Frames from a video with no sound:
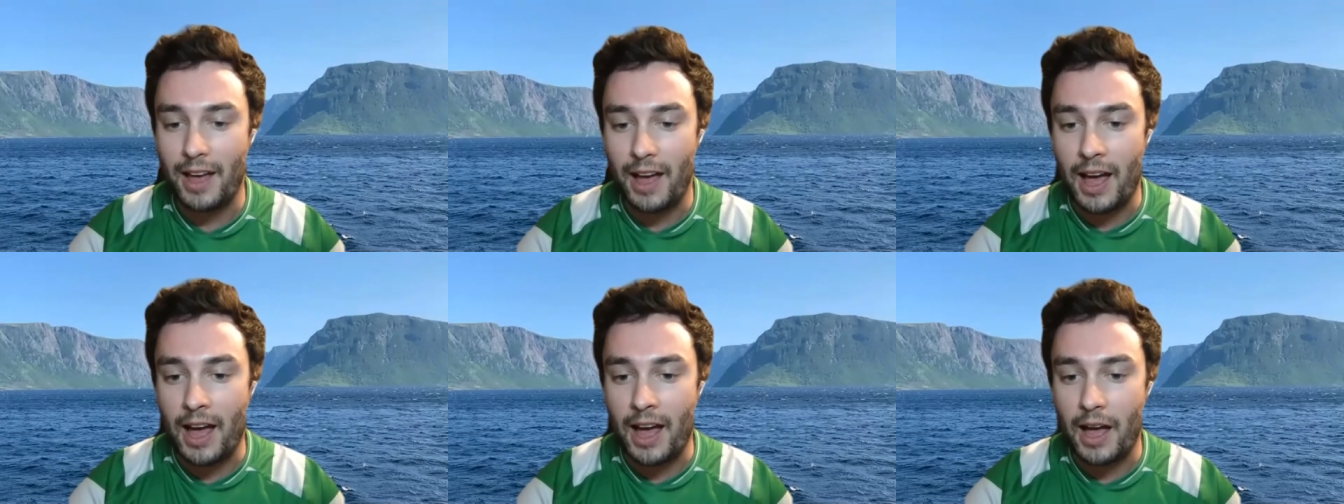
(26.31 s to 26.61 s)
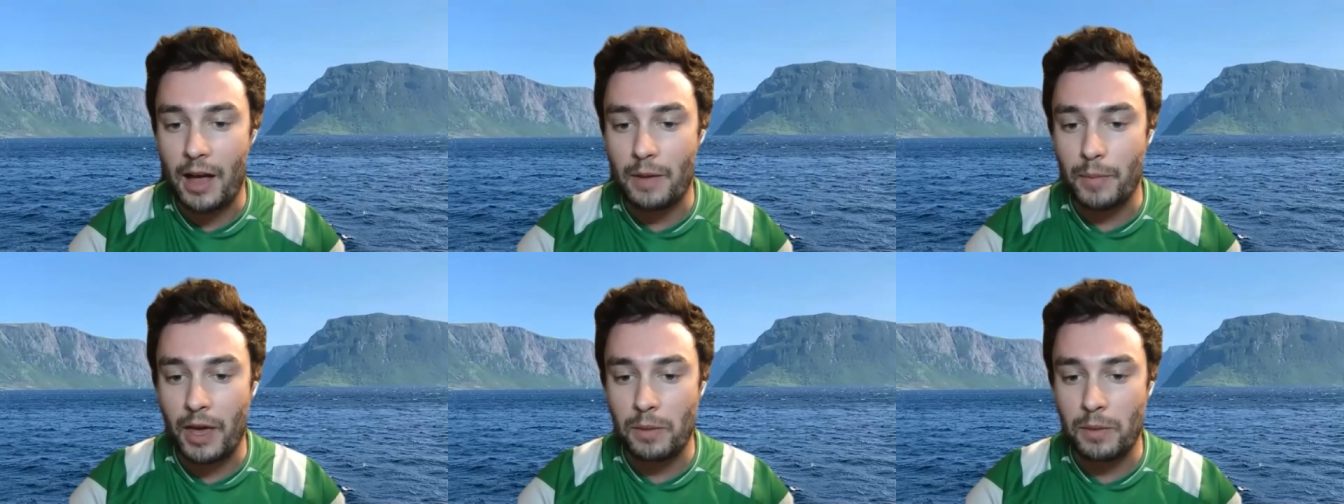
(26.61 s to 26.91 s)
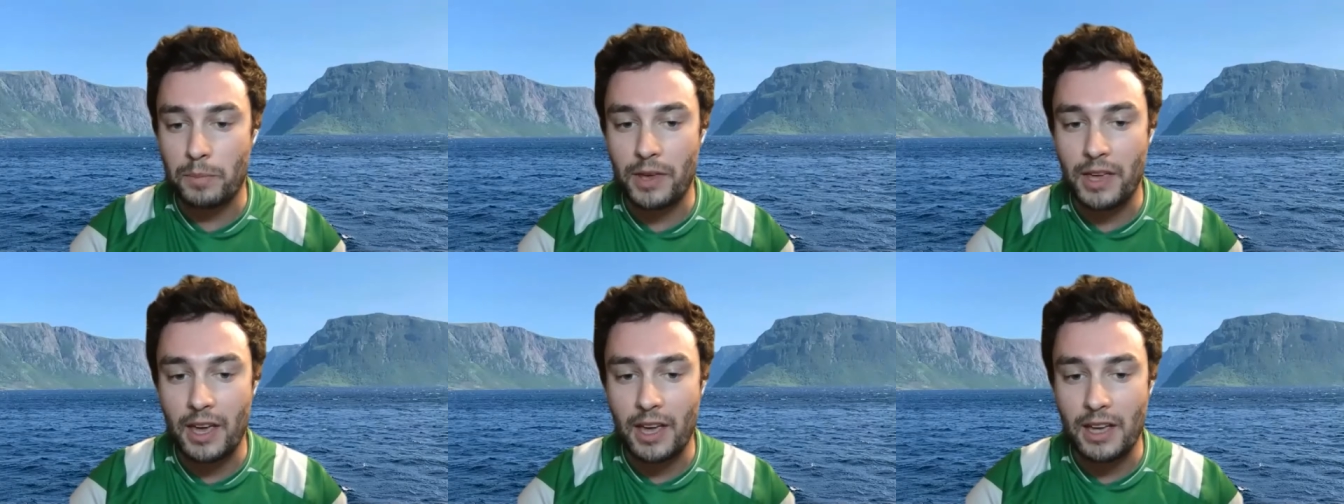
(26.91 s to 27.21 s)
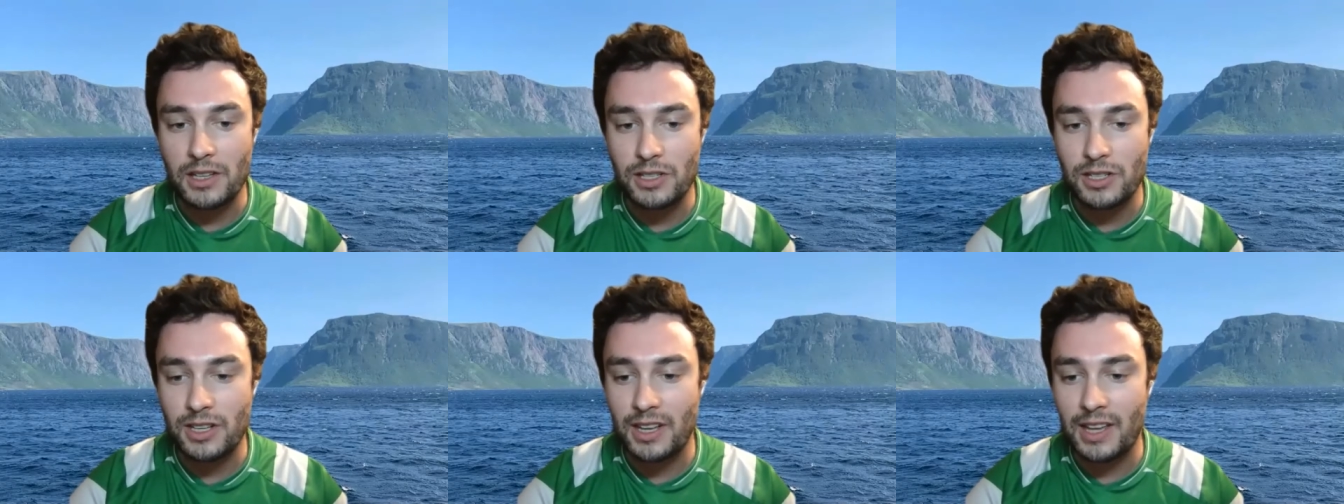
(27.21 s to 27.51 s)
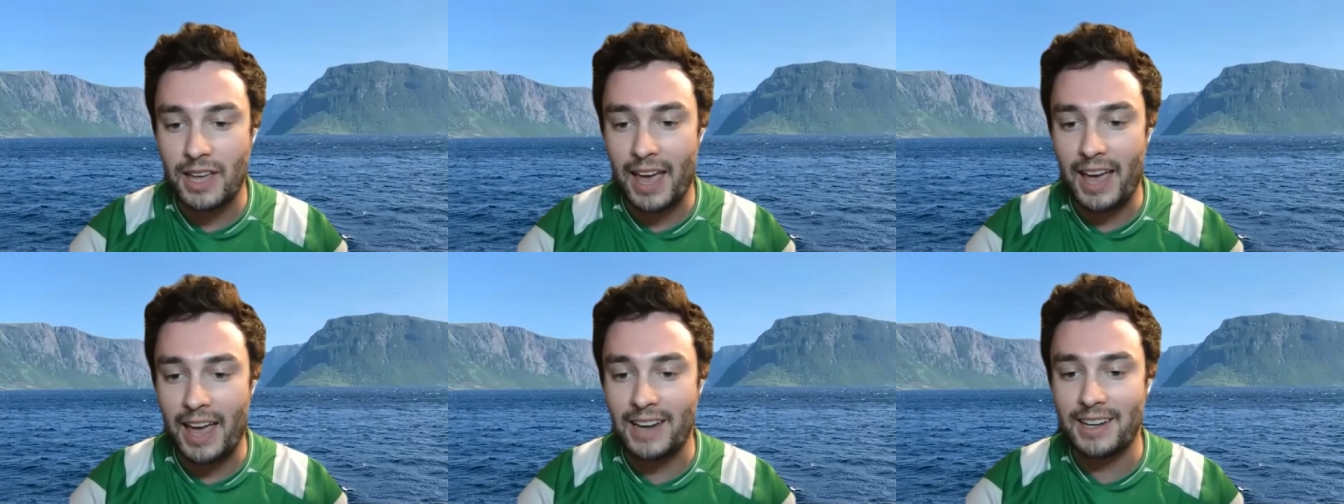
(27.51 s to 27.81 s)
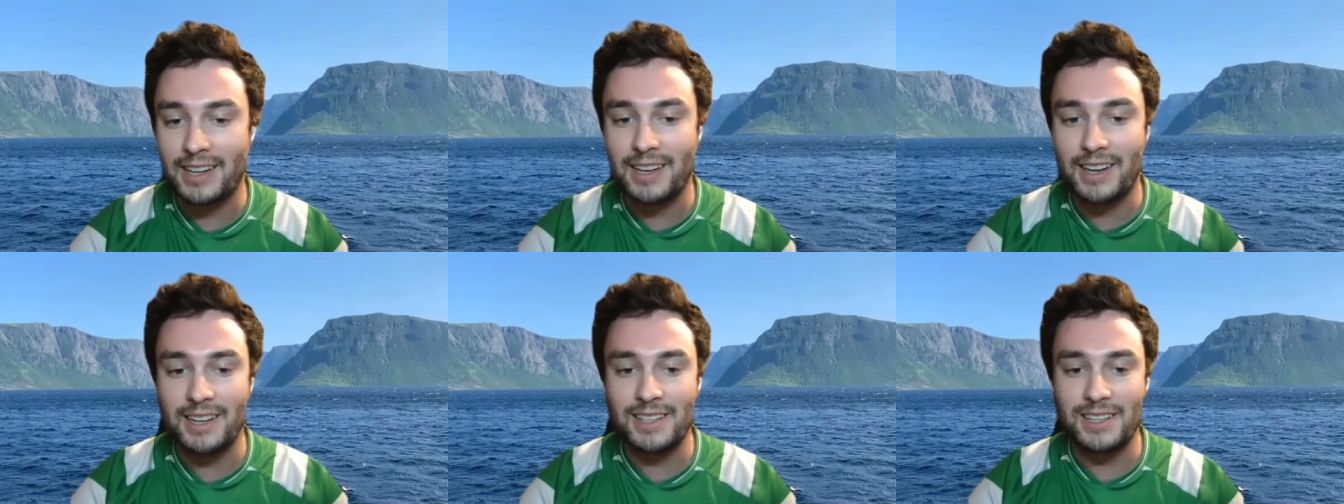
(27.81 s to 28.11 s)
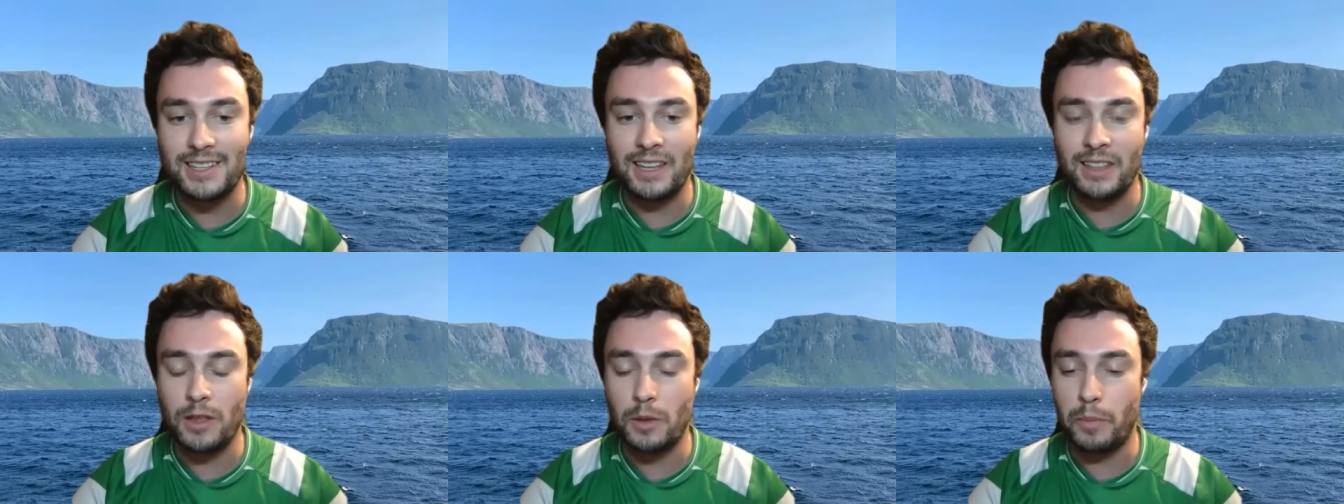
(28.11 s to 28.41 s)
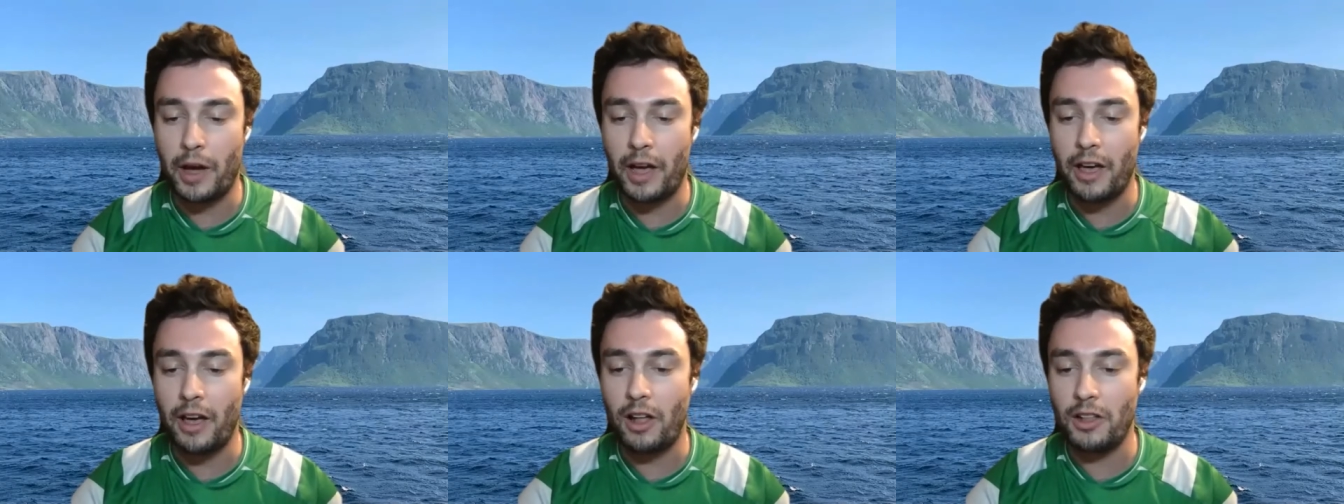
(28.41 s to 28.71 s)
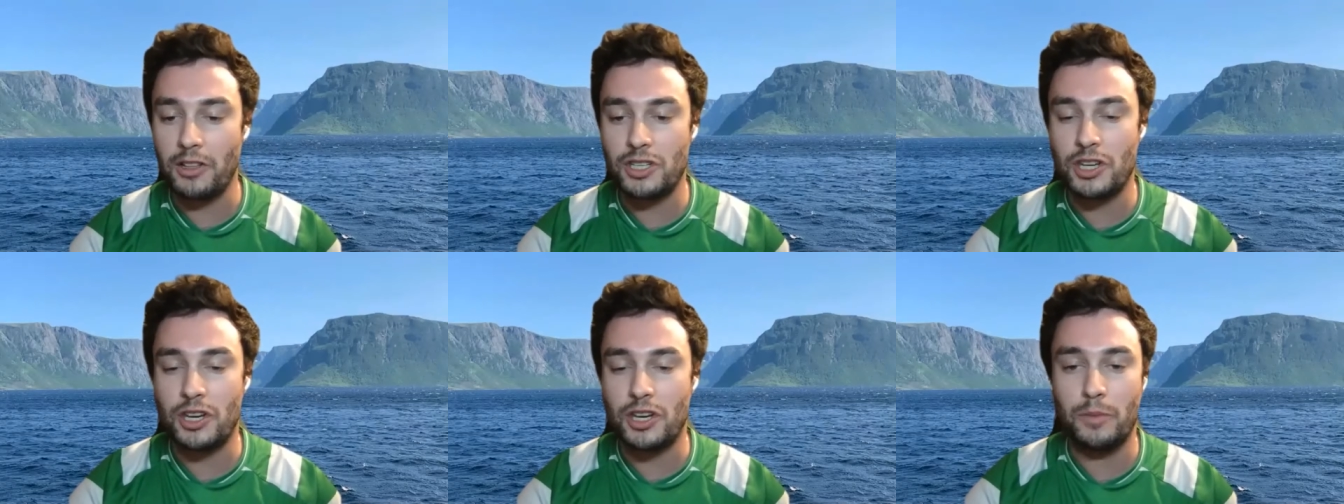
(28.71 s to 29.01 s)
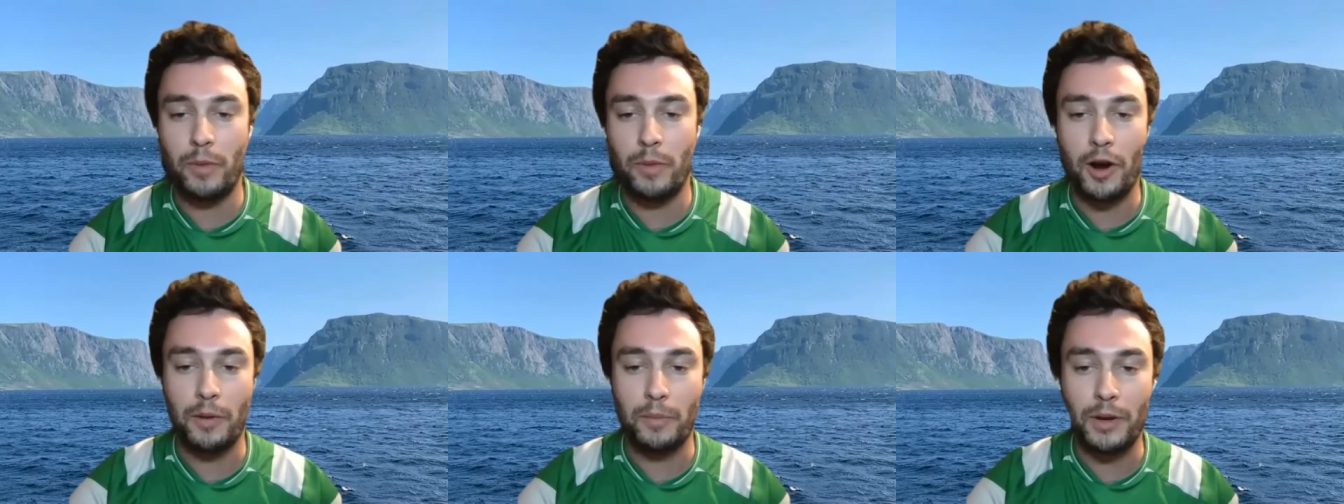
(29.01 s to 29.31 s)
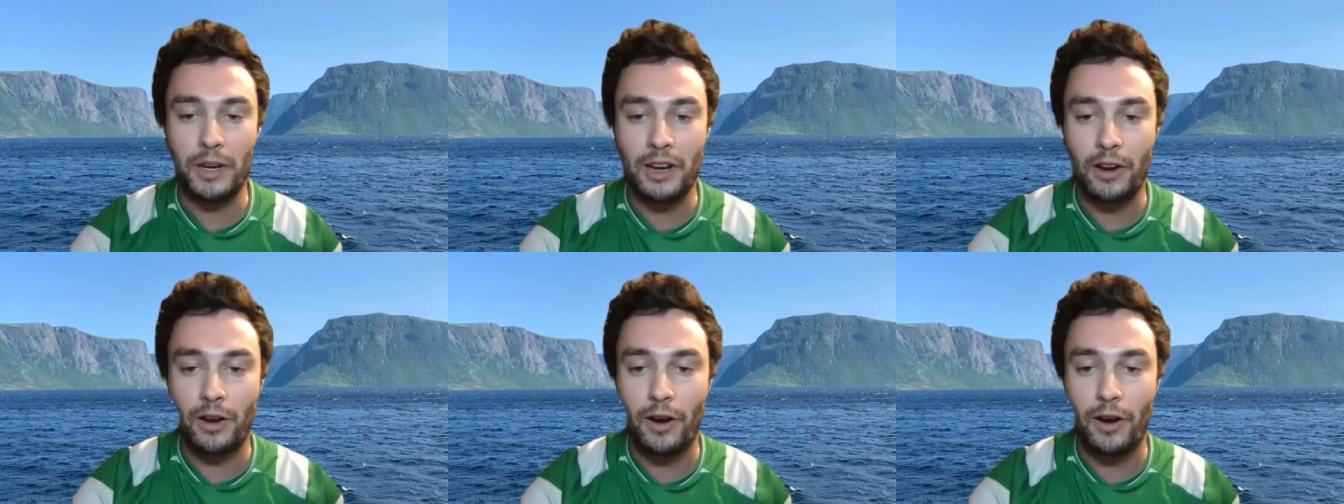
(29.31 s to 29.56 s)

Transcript: a PhD candidate in the biology department